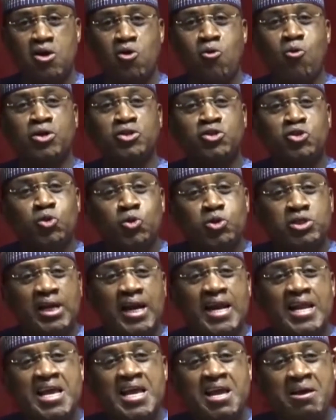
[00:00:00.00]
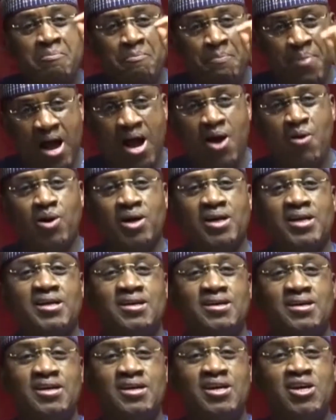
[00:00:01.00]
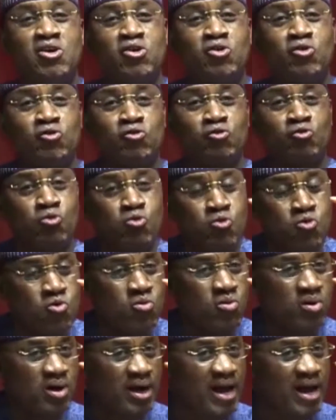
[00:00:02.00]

constitutionally empowered to